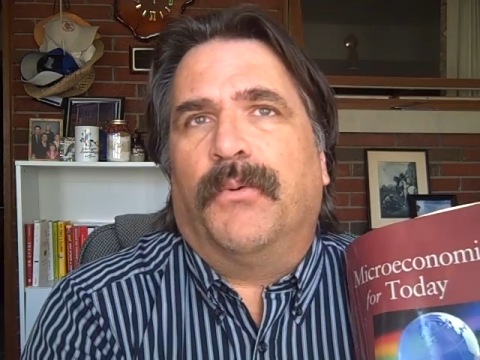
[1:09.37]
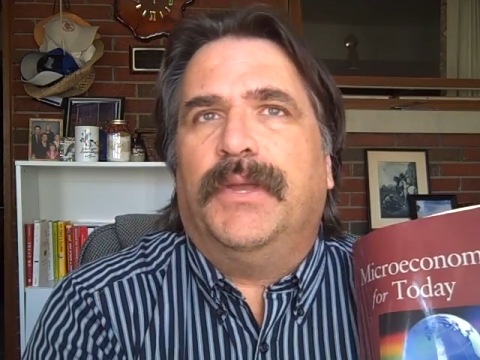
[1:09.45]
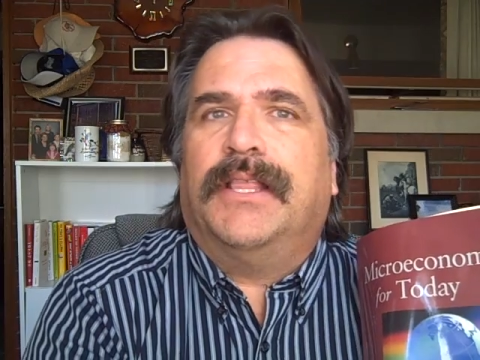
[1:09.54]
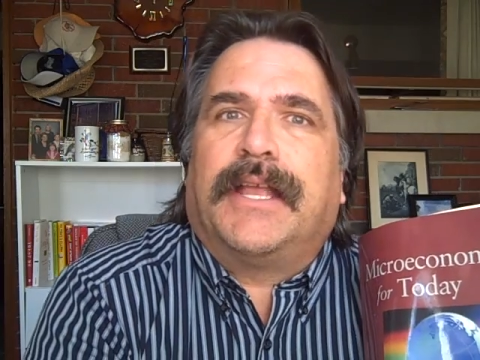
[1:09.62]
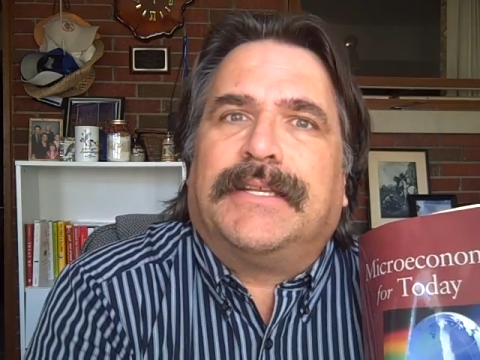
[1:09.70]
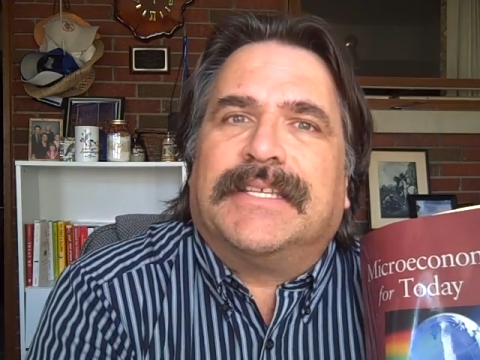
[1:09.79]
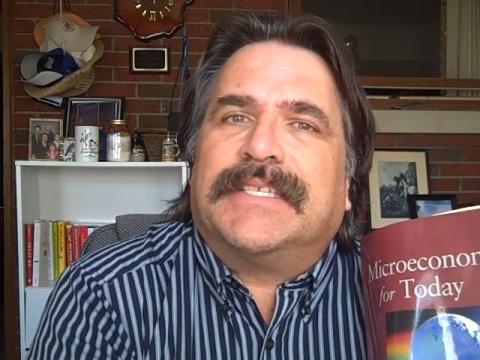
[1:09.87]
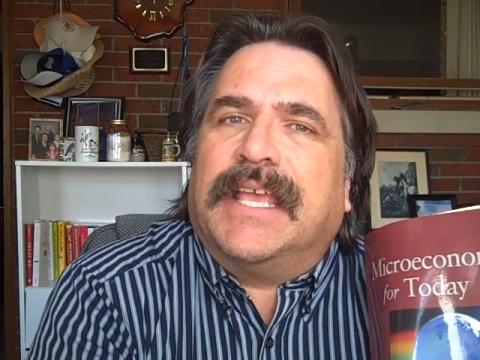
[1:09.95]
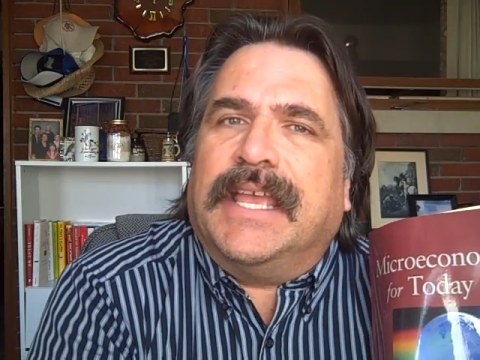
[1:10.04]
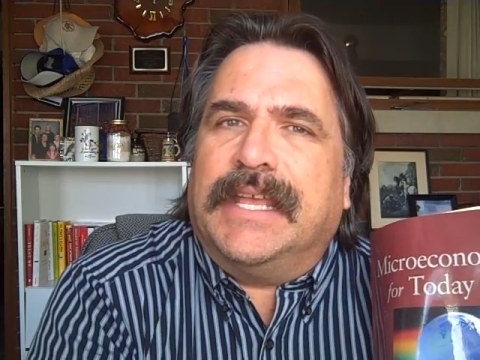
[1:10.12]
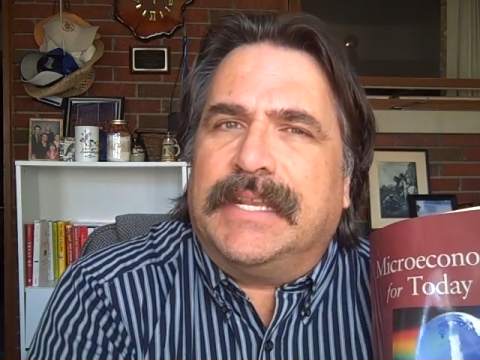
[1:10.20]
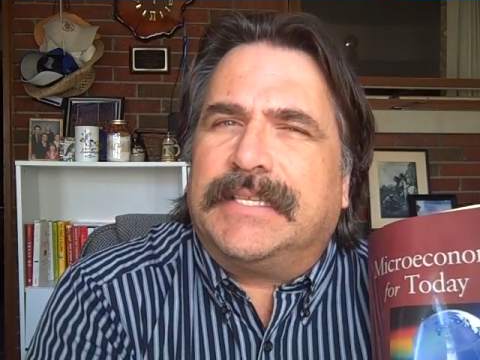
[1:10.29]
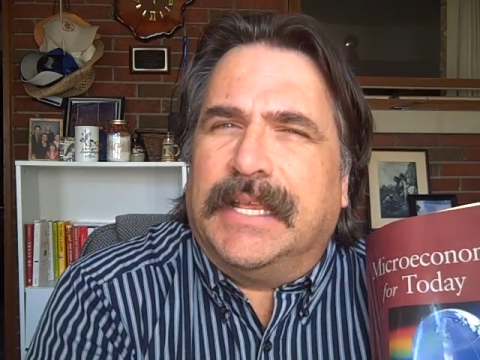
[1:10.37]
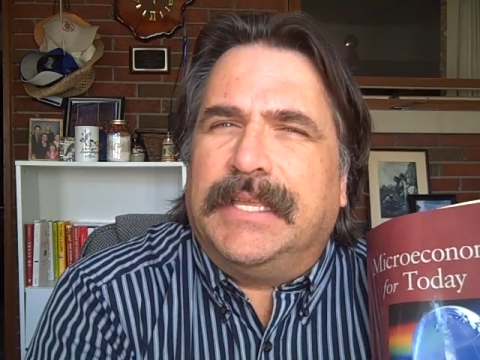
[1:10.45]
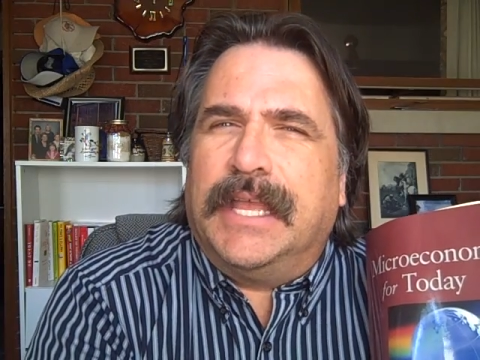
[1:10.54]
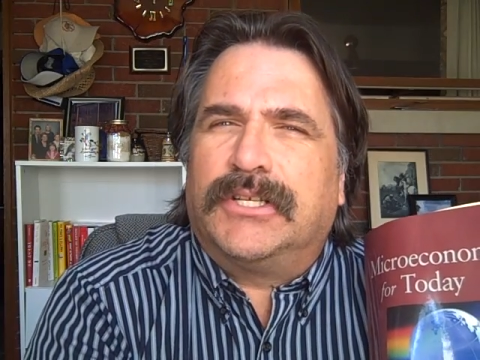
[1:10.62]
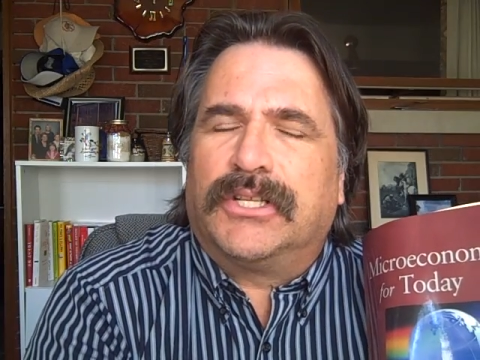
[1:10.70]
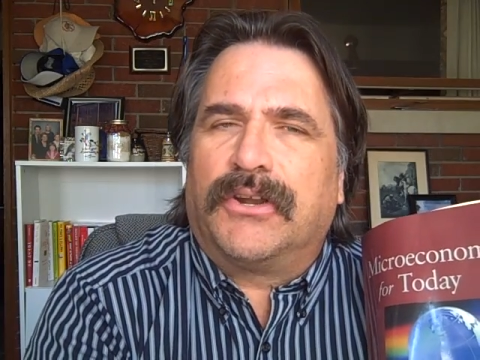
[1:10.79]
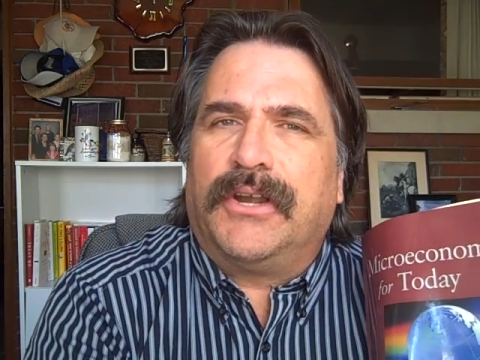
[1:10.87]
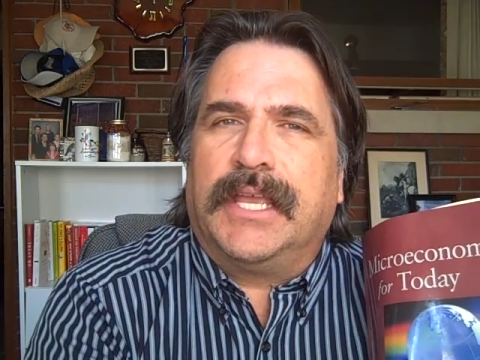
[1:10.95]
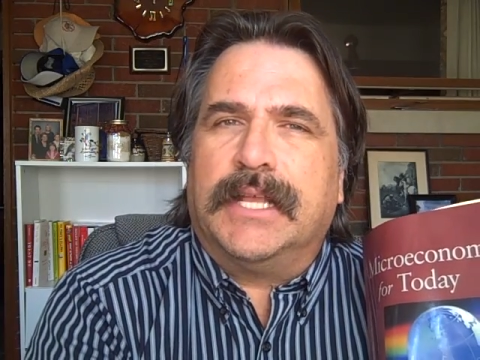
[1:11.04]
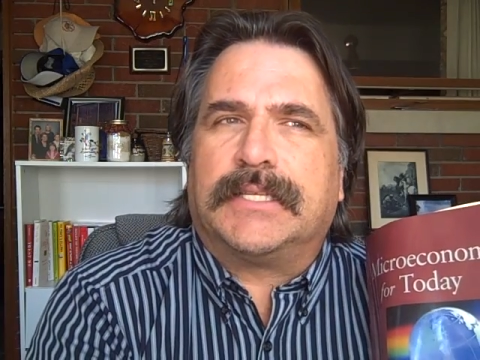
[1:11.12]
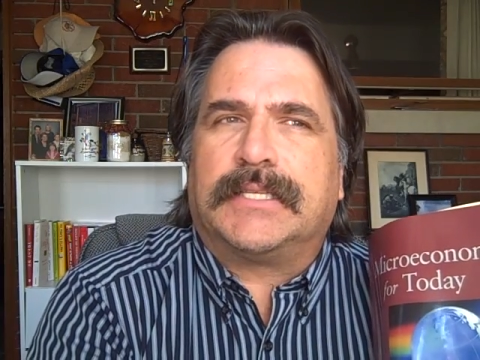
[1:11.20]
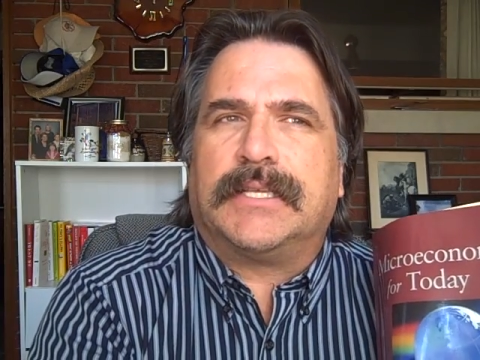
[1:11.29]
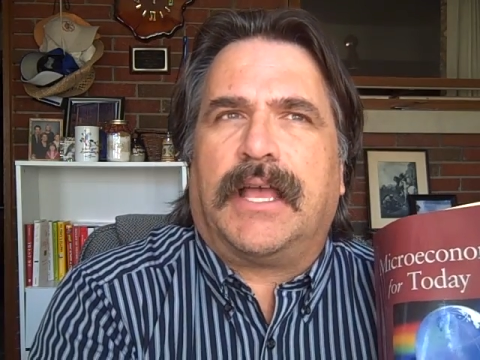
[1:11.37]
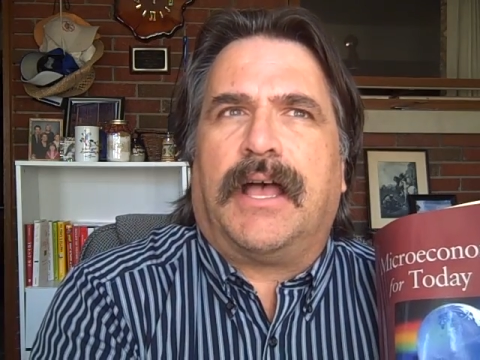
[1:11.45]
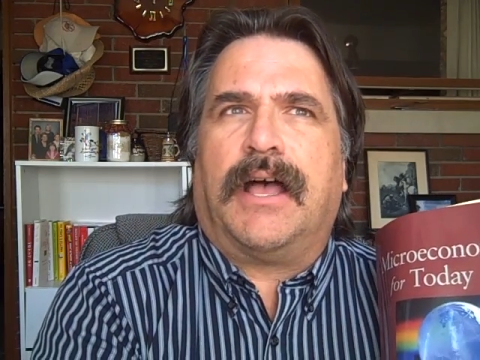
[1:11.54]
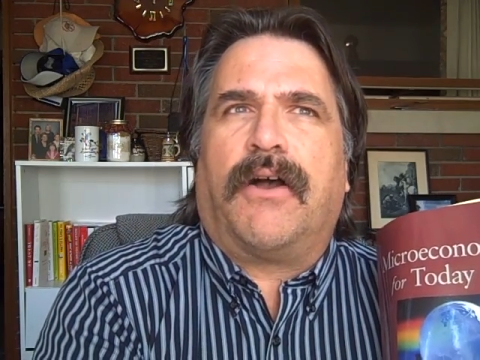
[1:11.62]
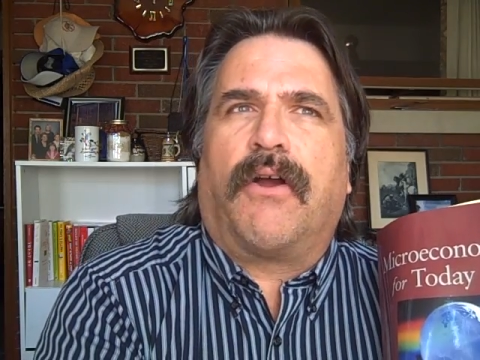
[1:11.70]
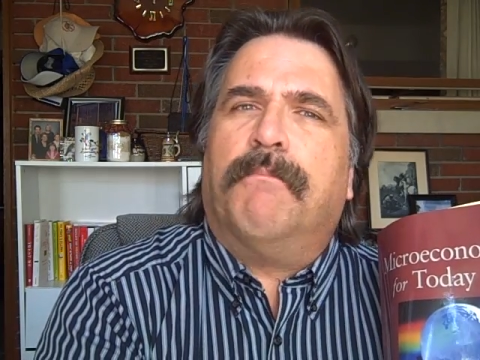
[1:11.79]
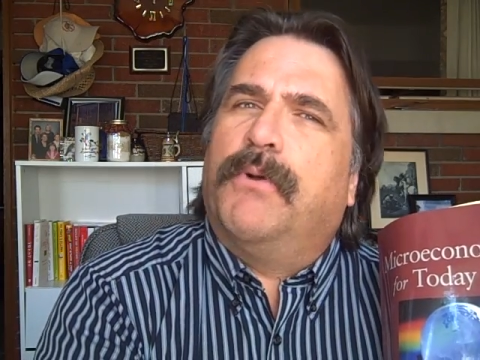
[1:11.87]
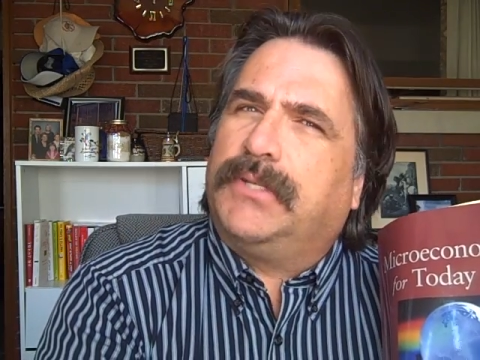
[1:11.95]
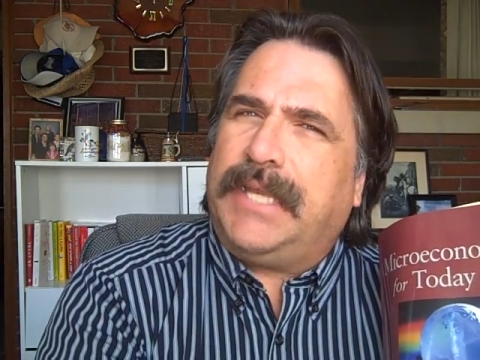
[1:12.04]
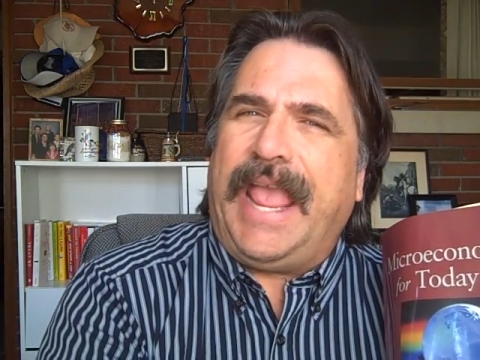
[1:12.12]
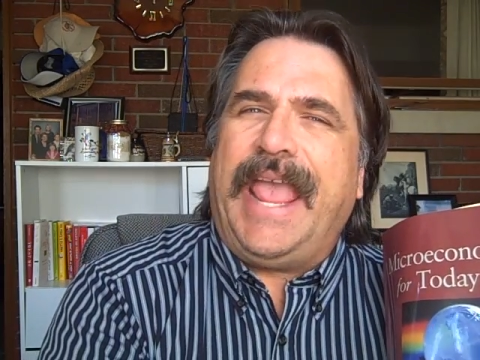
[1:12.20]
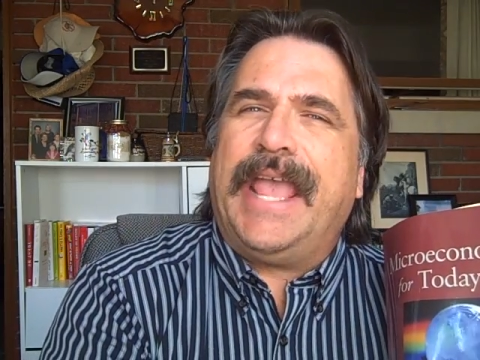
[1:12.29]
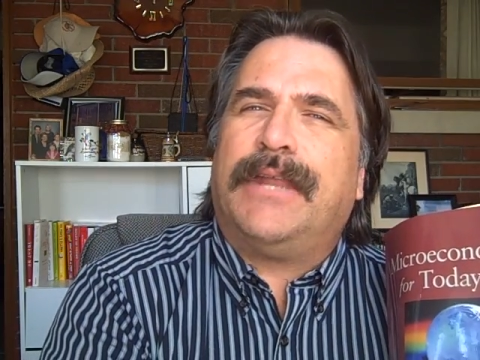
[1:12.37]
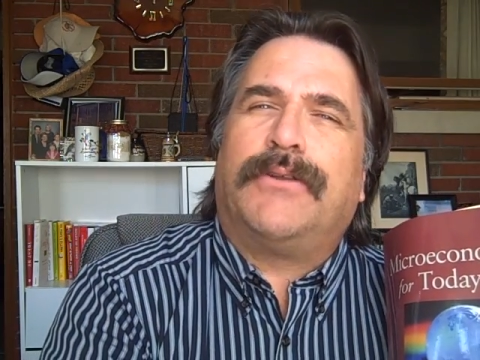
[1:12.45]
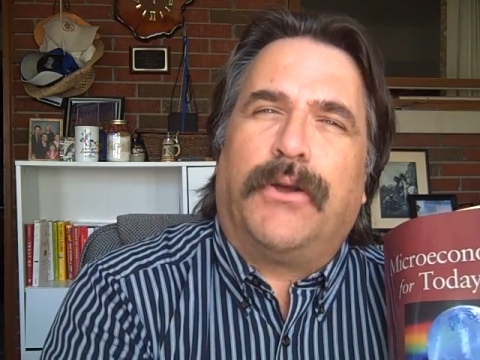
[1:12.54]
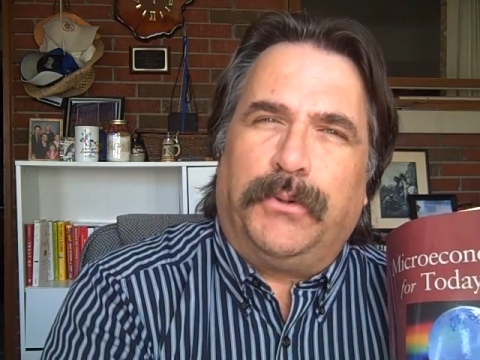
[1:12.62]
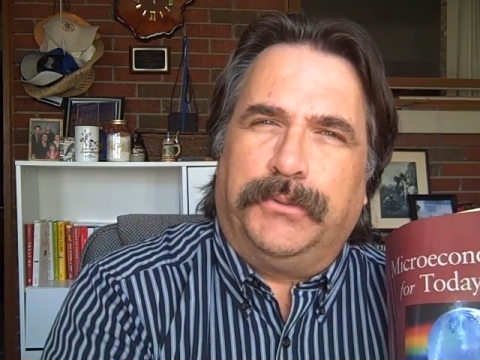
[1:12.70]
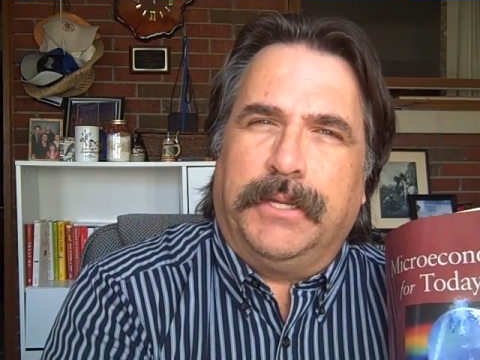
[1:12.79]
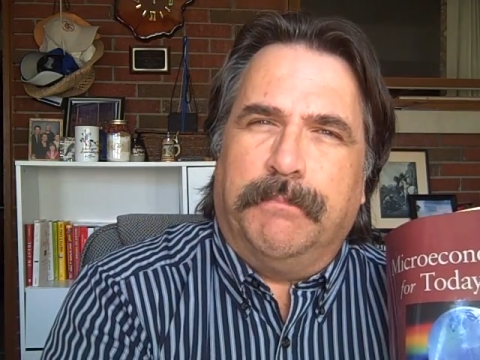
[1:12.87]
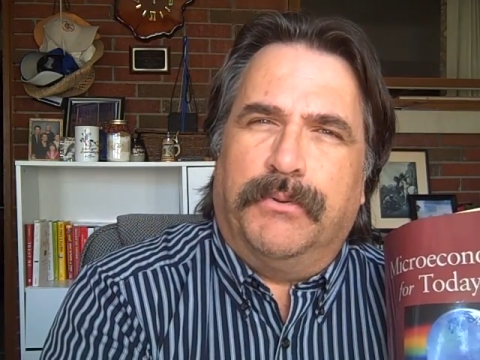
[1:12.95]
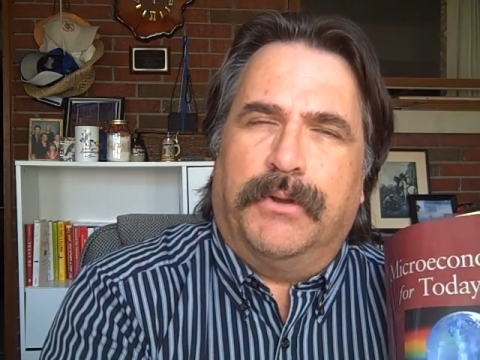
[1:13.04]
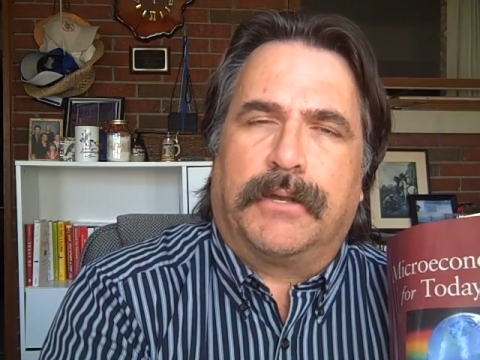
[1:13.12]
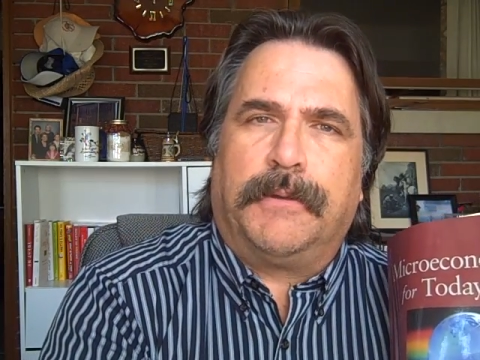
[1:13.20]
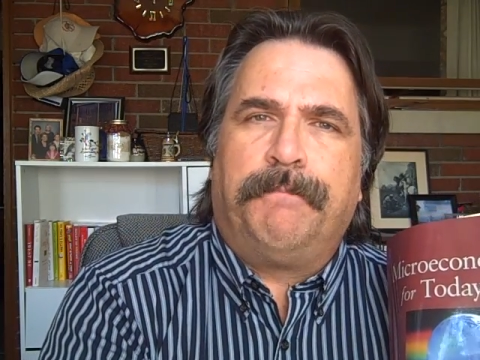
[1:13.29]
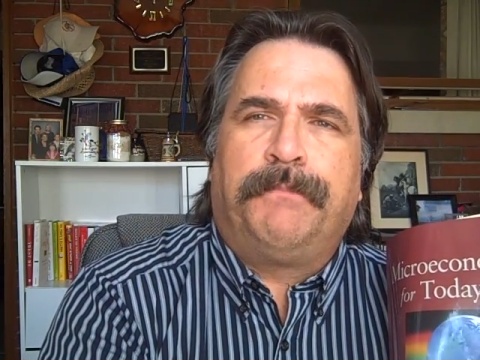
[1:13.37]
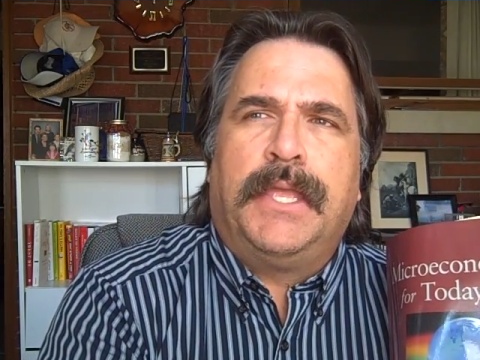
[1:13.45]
We like to say at Cengage Learning it's our most hand-holding book.